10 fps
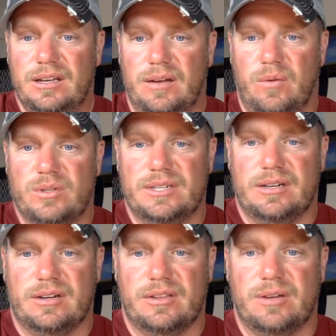Ford's in
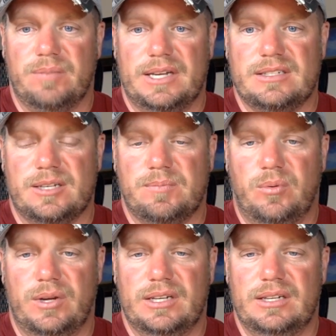3rd place at this
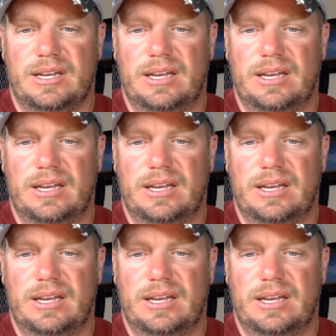point. I